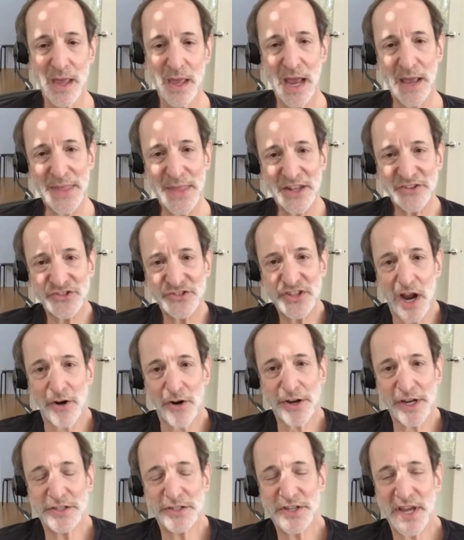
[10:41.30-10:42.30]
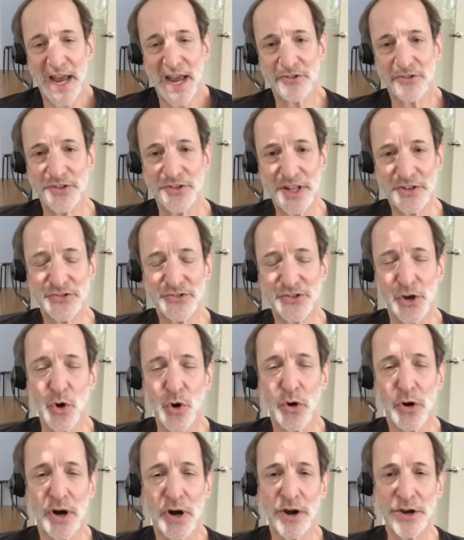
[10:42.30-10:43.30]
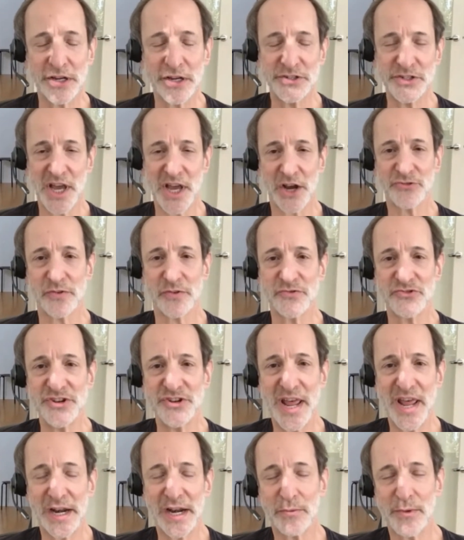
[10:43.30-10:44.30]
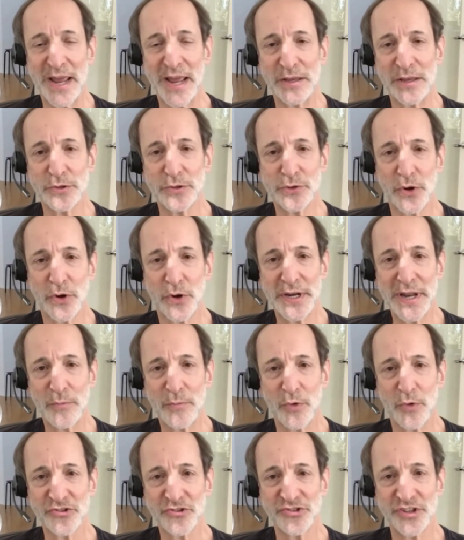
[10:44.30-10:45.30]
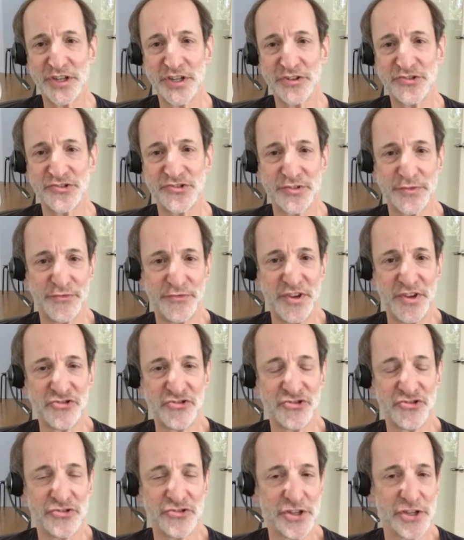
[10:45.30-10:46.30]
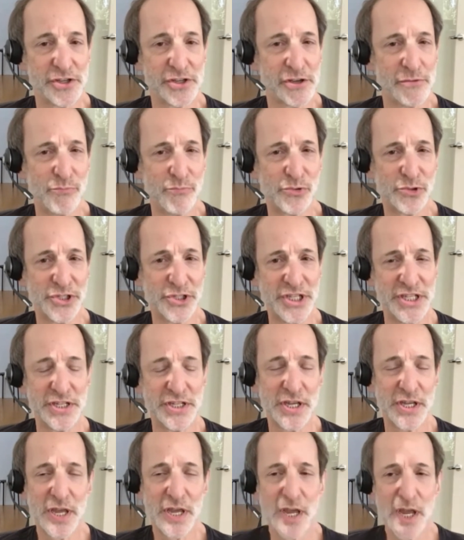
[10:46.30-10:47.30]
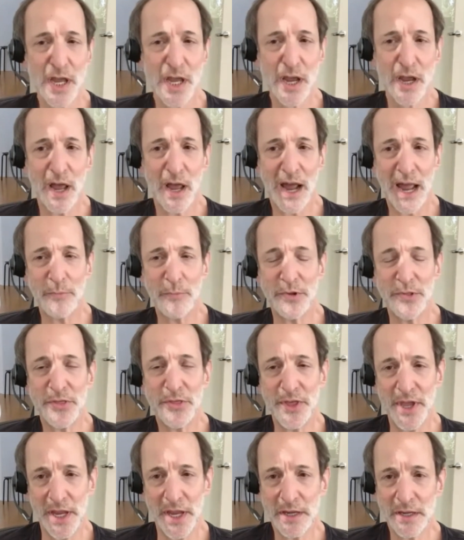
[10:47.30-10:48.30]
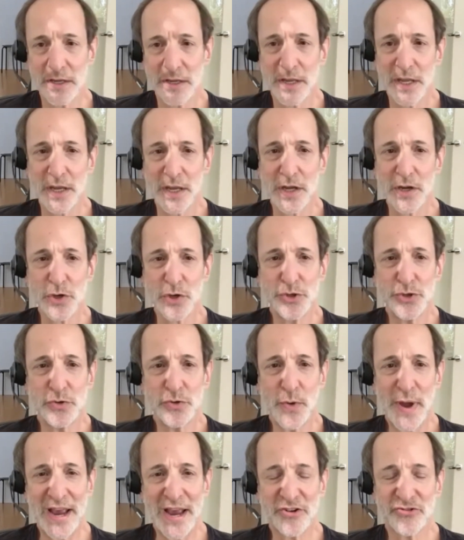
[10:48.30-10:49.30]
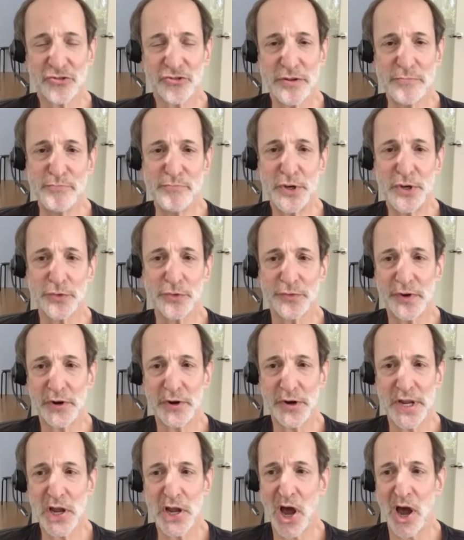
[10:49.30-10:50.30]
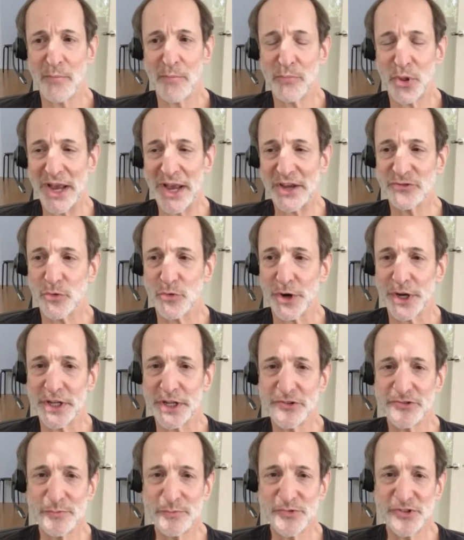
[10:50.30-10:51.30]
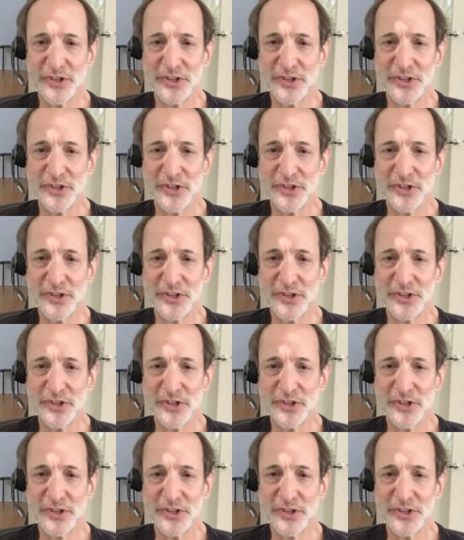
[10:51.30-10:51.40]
And that's the architecture, that's the core architecture of genetic regulatory networks, and it's sufficient and complete, I would think, to actually build very complex organisms.